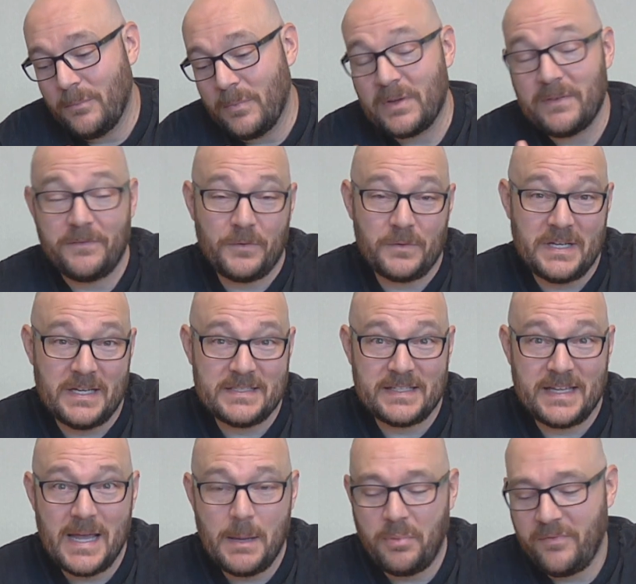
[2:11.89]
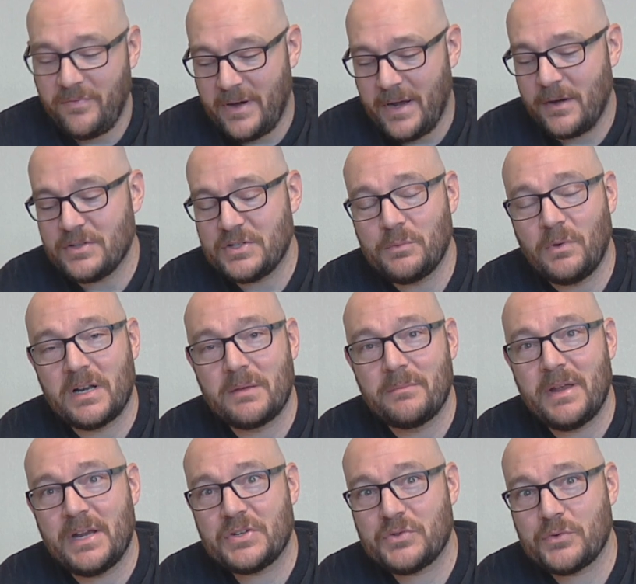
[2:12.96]
If you're testing amplifiers, you want to
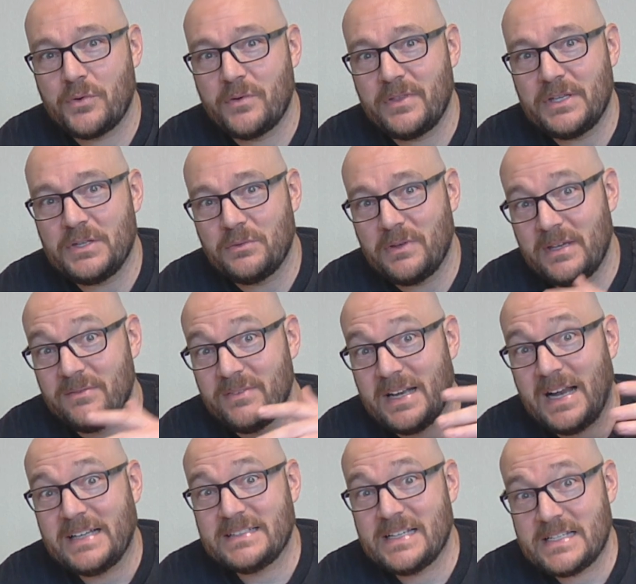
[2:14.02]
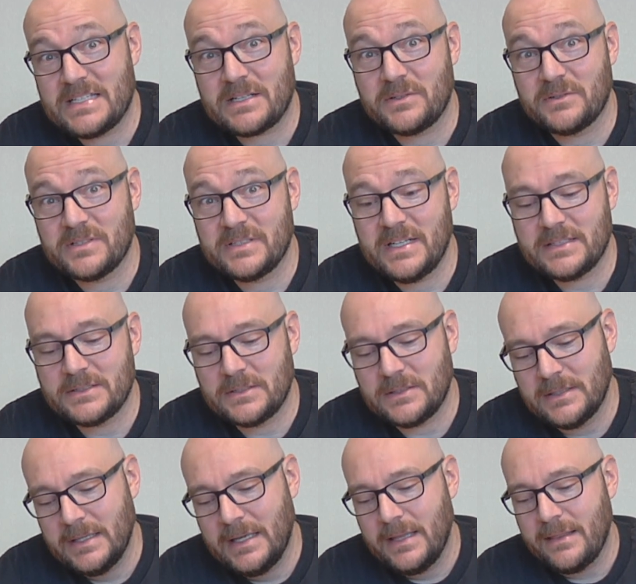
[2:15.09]
make sure that you give an identical signal.